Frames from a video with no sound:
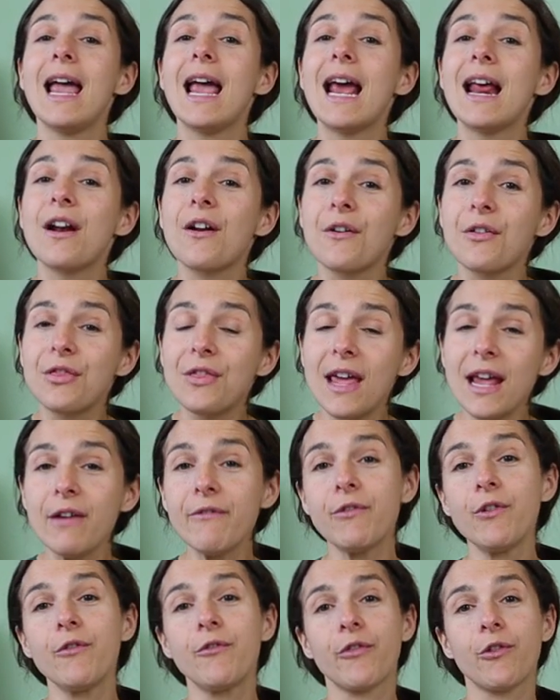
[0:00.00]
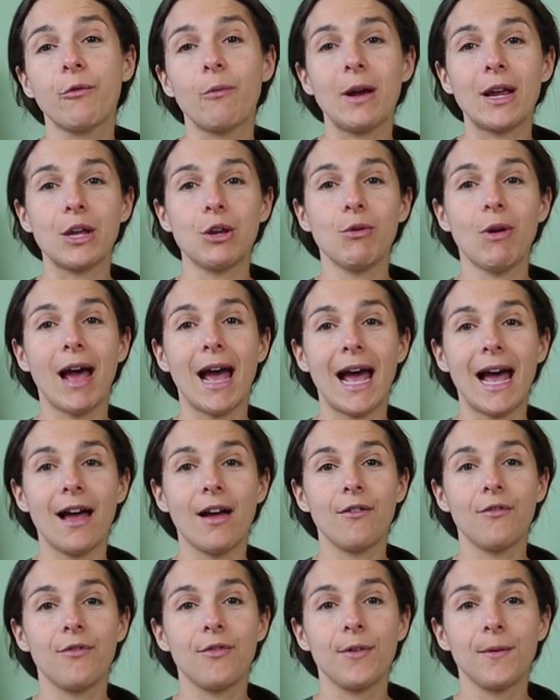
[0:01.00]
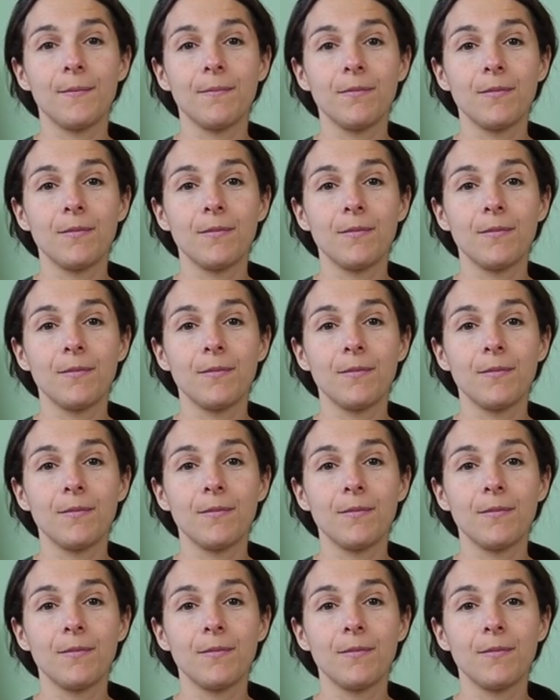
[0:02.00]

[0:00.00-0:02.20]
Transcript: and are thankful for what you have.